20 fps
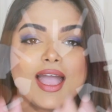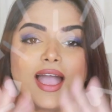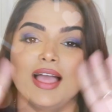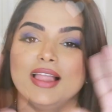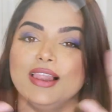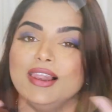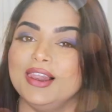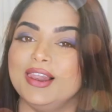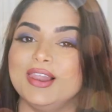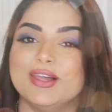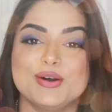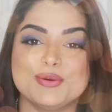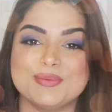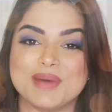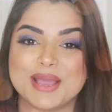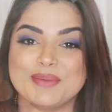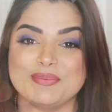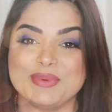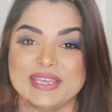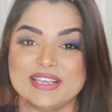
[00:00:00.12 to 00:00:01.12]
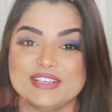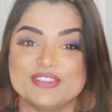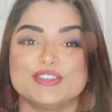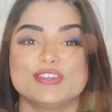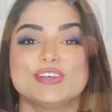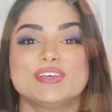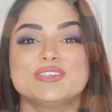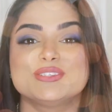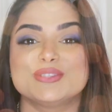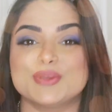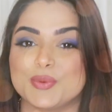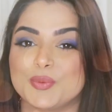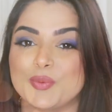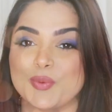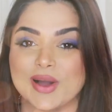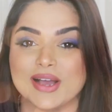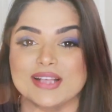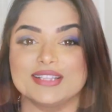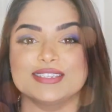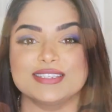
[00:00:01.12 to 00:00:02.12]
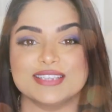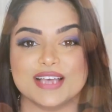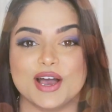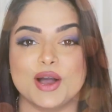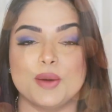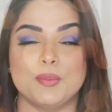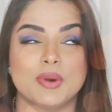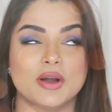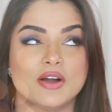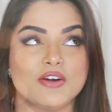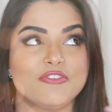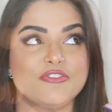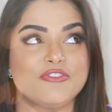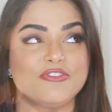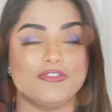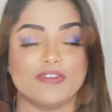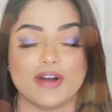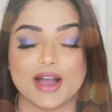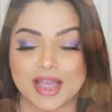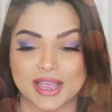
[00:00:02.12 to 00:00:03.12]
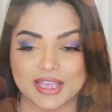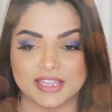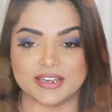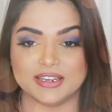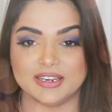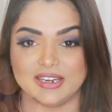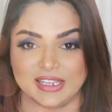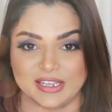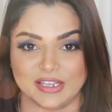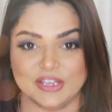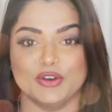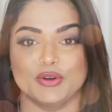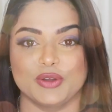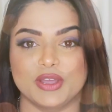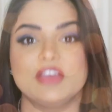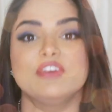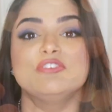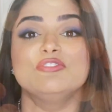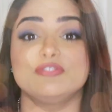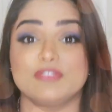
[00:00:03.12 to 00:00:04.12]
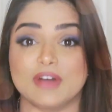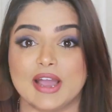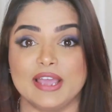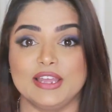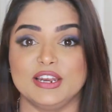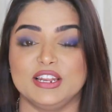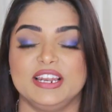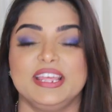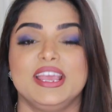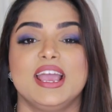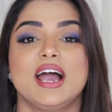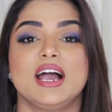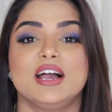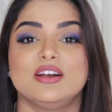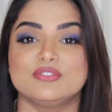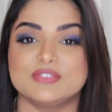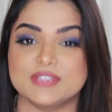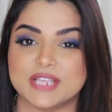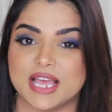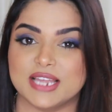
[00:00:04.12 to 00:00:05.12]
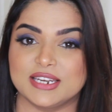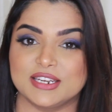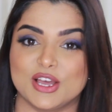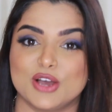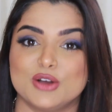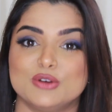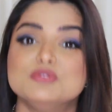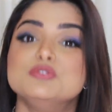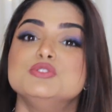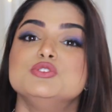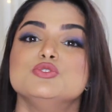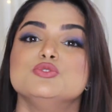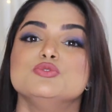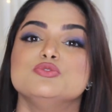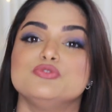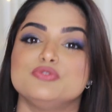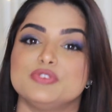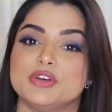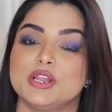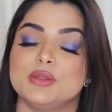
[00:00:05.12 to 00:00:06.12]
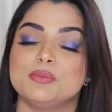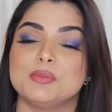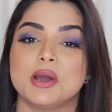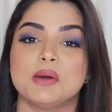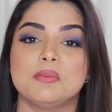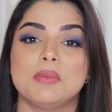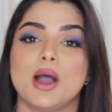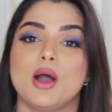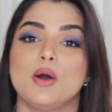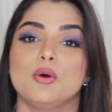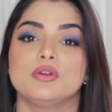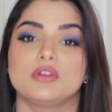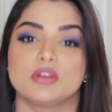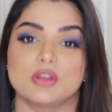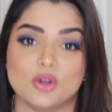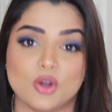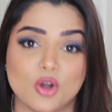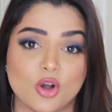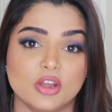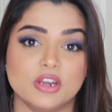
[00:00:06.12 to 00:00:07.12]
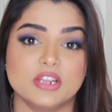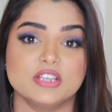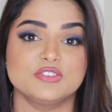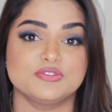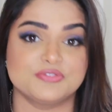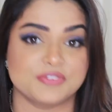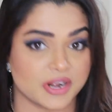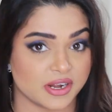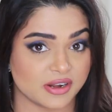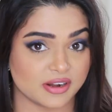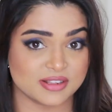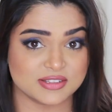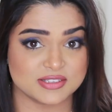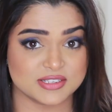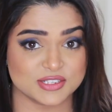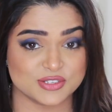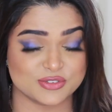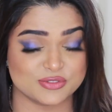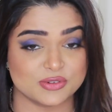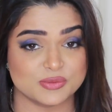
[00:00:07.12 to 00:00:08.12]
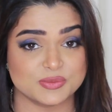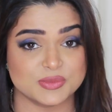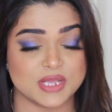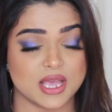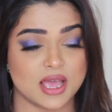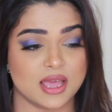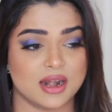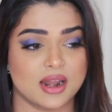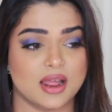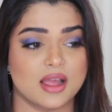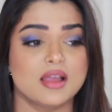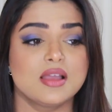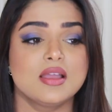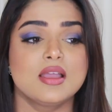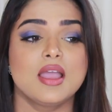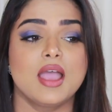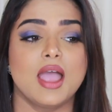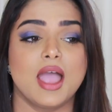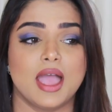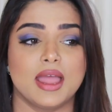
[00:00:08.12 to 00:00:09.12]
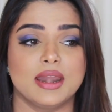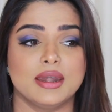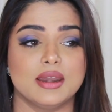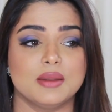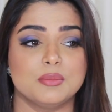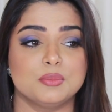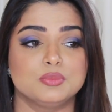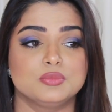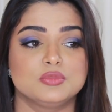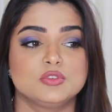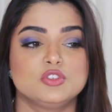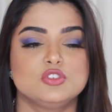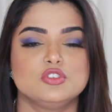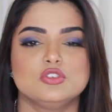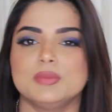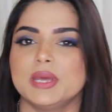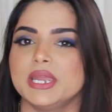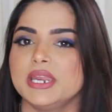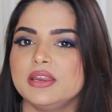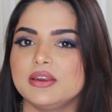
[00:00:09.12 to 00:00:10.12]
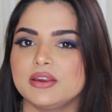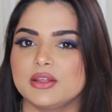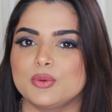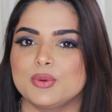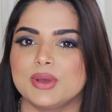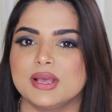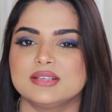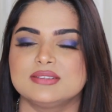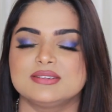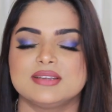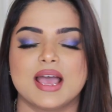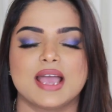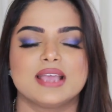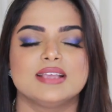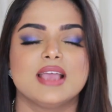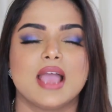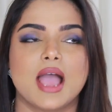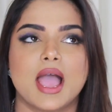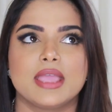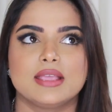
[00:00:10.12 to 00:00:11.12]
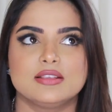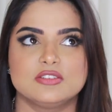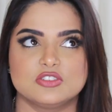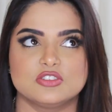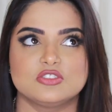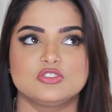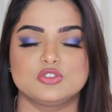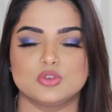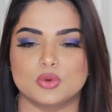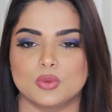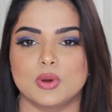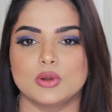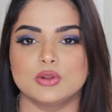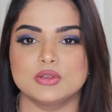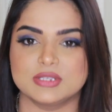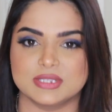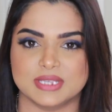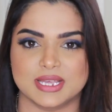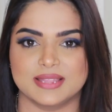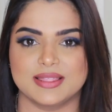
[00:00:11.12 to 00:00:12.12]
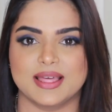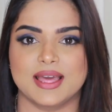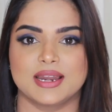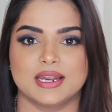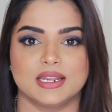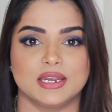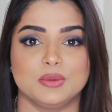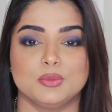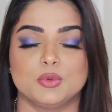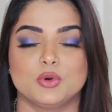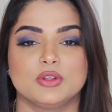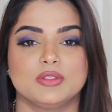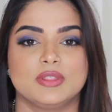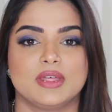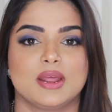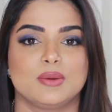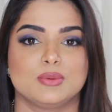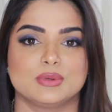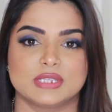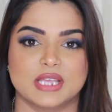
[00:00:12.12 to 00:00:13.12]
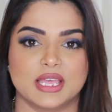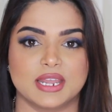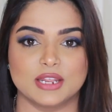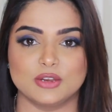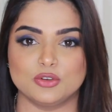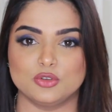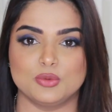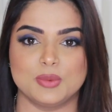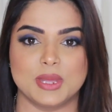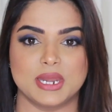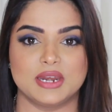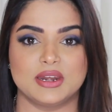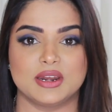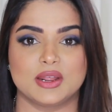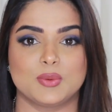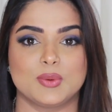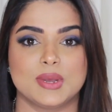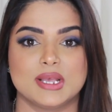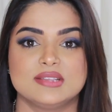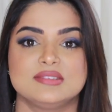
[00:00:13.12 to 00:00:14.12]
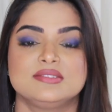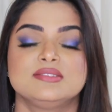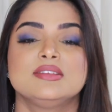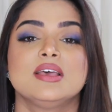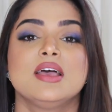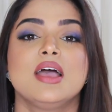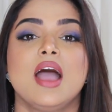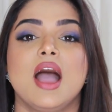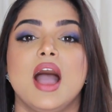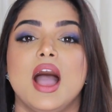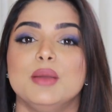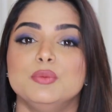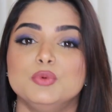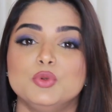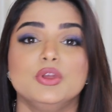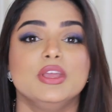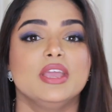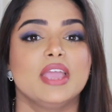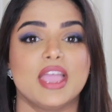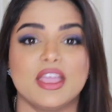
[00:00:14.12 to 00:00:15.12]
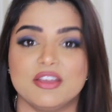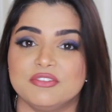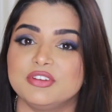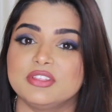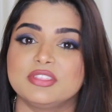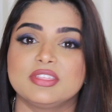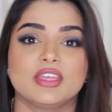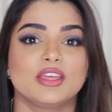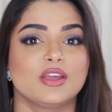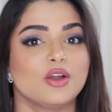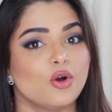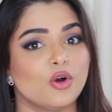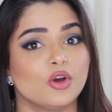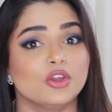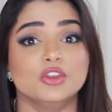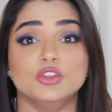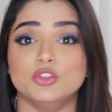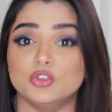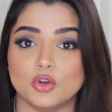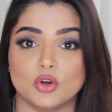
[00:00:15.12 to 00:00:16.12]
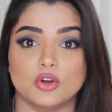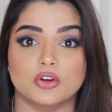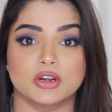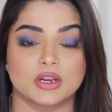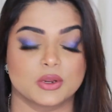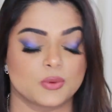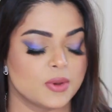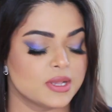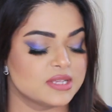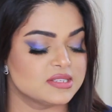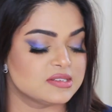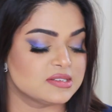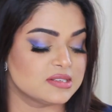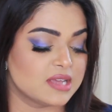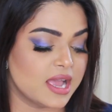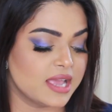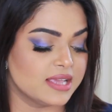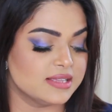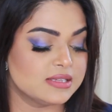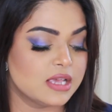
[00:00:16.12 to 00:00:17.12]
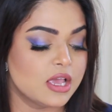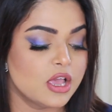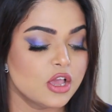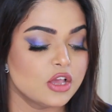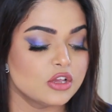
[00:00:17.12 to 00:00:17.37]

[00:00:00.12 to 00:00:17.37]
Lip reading: Hello, my peaches. What's up? Finally, I have sat down to film about college fragrances from Zara, and too many requests. I just don't want to say that anymore that I was getting too many requests. I'm doing everything on your requests, guys.